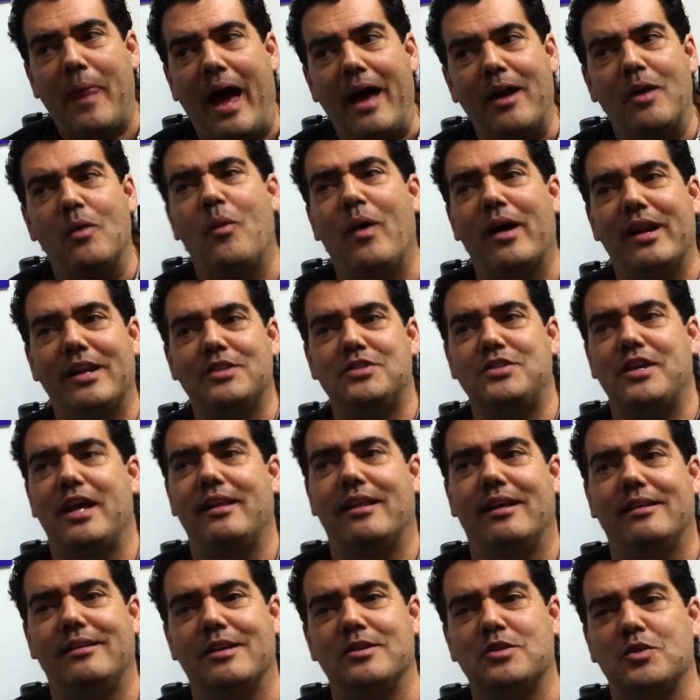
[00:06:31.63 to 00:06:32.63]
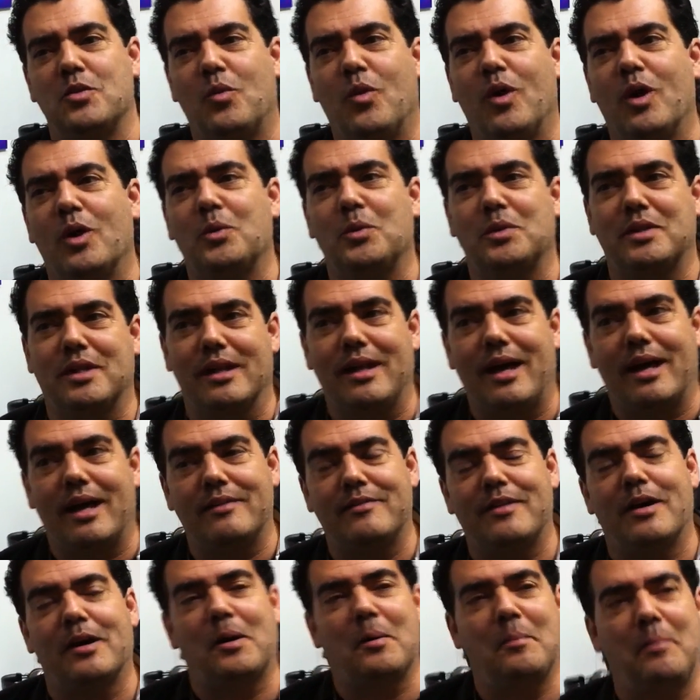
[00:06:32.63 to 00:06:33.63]
I don't want to say that doesn't work with a
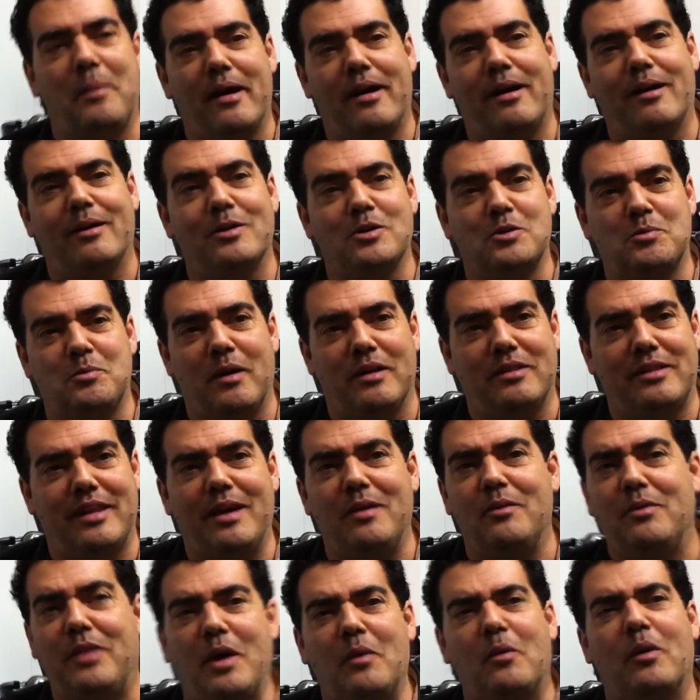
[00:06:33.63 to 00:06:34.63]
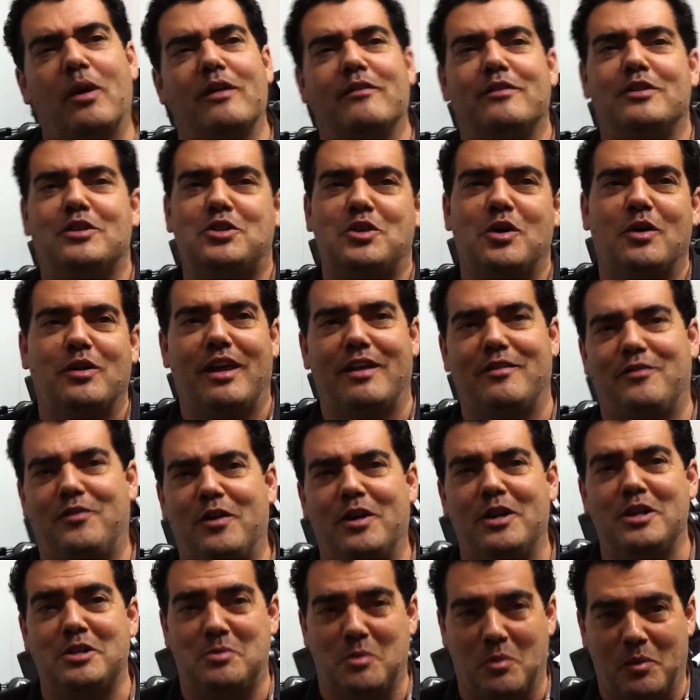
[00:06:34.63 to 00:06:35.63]
lot of our competitors, but they won't even show that
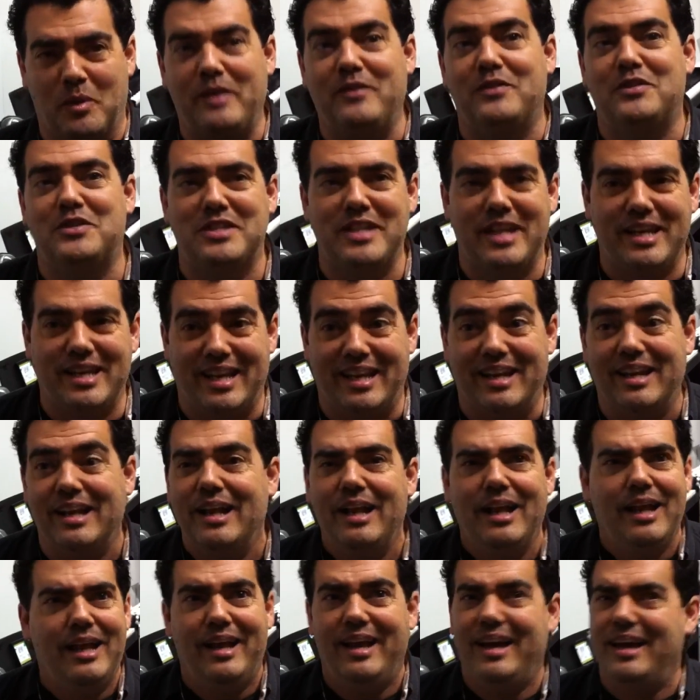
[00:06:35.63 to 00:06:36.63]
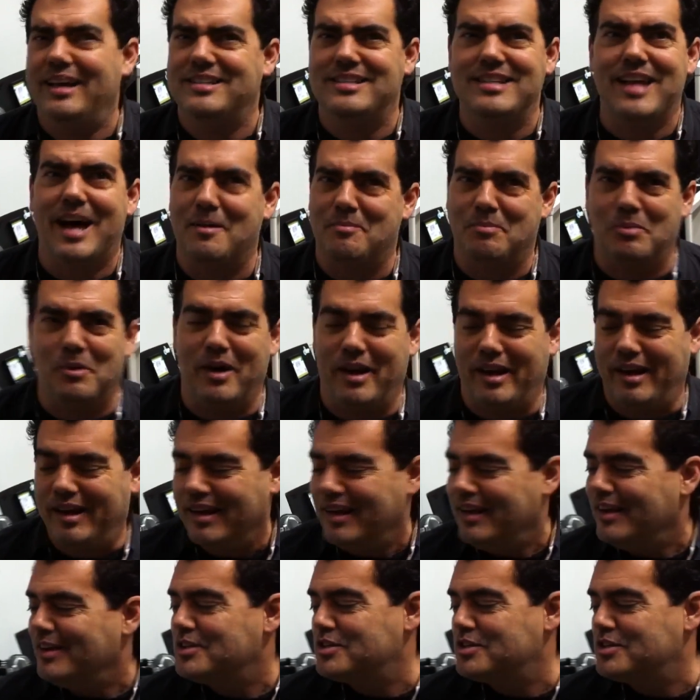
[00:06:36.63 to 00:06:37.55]
footage, but we've seen it. It's not pretty.